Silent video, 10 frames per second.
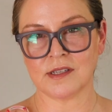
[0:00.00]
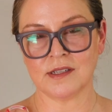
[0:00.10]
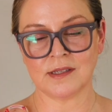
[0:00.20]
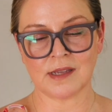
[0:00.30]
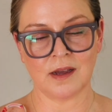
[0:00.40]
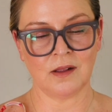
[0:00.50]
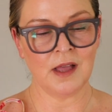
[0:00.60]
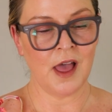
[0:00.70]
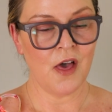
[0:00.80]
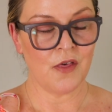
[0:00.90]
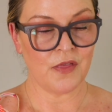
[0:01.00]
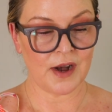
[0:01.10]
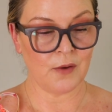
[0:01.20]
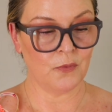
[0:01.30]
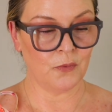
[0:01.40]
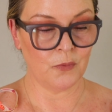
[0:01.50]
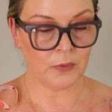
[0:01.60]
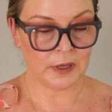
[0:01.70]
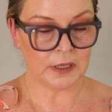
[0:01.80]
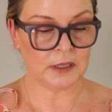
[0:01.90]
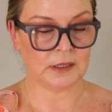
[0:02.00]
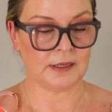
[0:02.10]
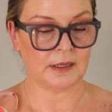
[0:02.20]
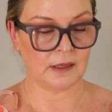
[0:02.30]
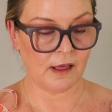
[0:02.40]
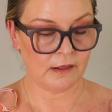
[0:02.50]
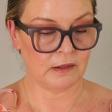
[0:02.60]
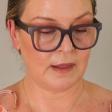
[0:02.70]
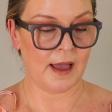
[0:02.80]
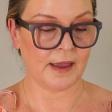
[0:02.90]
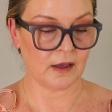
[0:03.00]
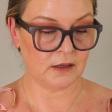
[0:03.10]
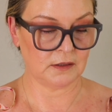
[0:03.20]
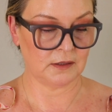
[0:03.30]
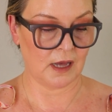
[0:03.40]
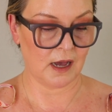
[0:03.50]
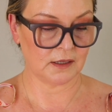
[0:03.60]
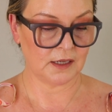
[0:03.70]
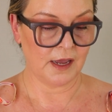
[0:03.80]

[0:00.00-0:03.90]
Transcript: on sale that I really like a lot.